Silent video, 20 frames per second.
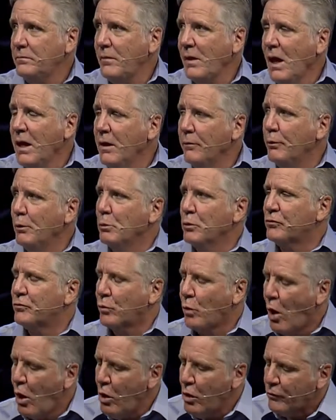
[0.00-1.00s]
If it was
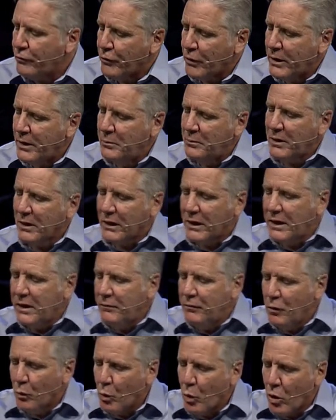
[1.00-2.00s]
wrong for him to leave
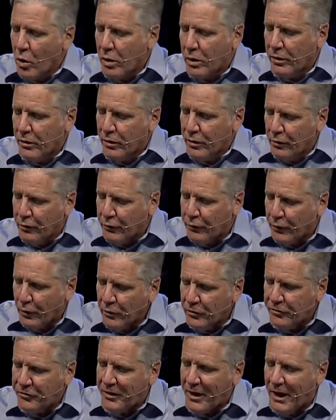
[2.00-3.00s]
the work the
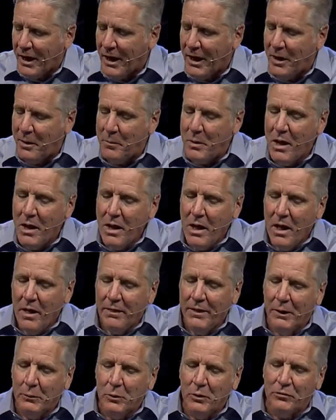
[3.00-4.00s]
first time,
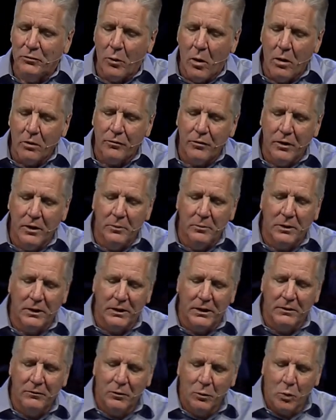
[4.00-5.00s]
then it was wrong for him to
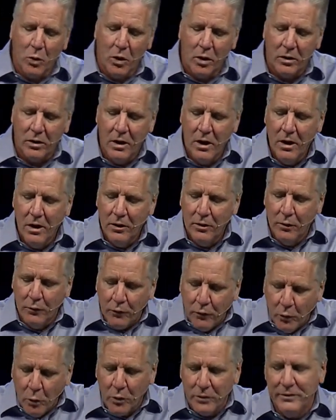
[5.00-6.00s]
leave the work the
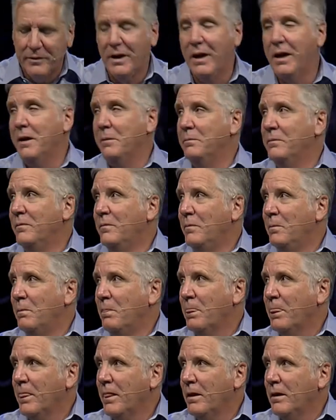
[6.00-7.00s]
fourth time.
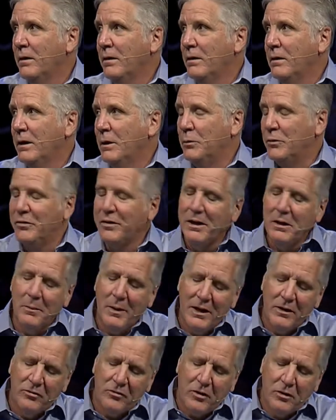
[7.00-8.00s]
It was
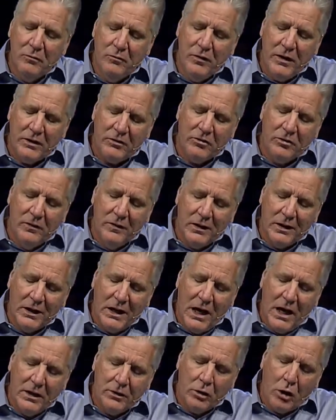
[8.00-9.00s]
Nehemiah's conviction that
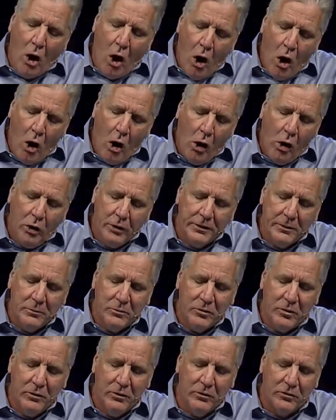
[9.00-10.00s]
God called him
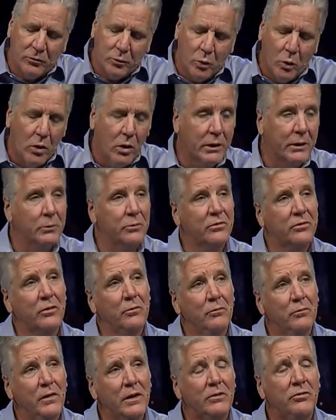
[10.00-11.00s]
to this work. It was
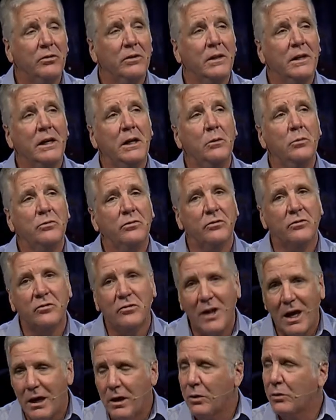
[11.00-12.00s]
conviction that he was to
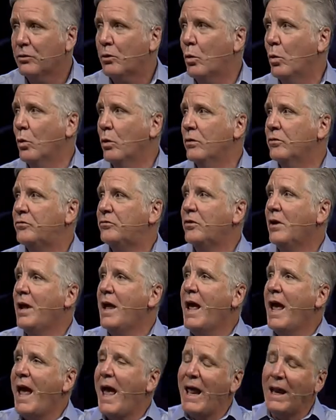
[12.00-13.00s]
stay on course
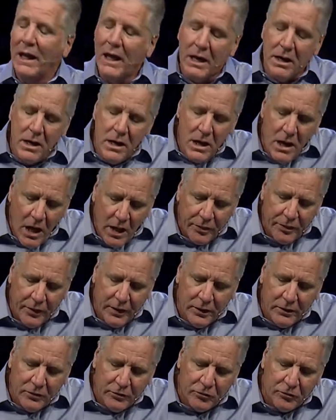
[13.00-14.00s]
and let
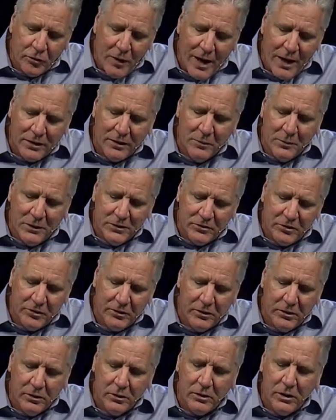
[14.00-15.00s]
nothing distract him
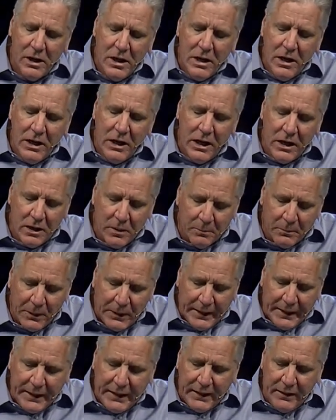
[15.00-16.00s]
until he
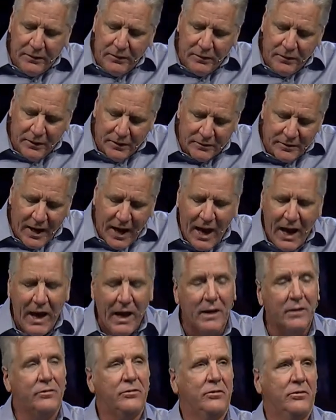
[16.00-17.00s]
completed the
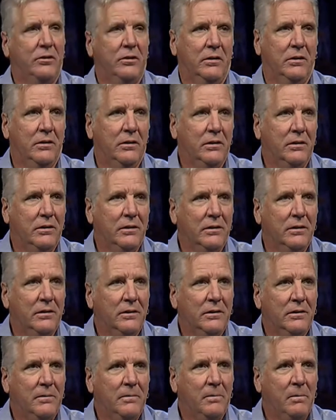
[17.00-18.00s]
task.
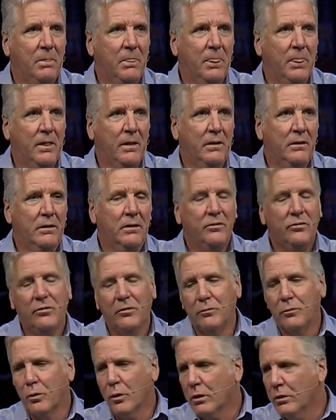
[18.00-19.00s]
Listen,
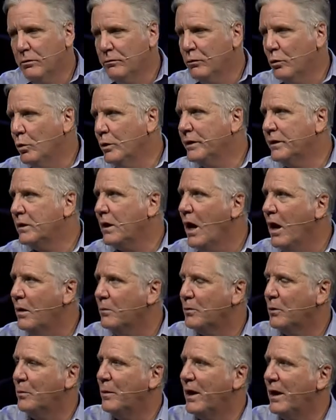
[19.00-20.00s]
if we're going to avoid
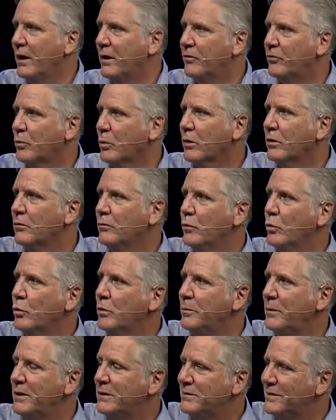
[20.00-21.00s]
compromise, we're going to avoid
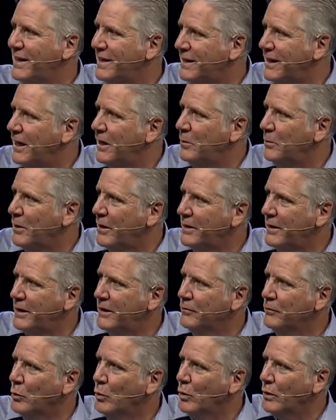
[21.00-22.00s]
being taken out by the
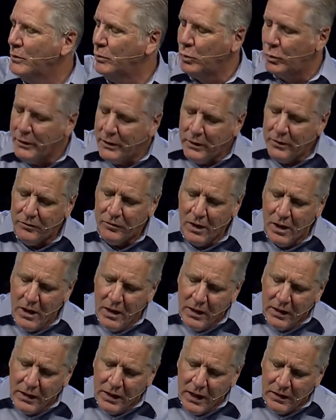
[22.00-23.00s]
evil one, we've
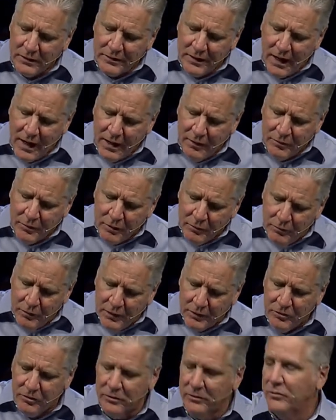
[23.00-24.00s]
got to have
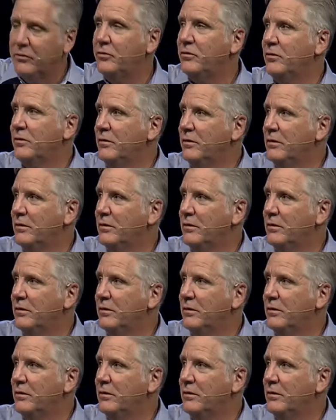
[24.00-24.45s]
convictions.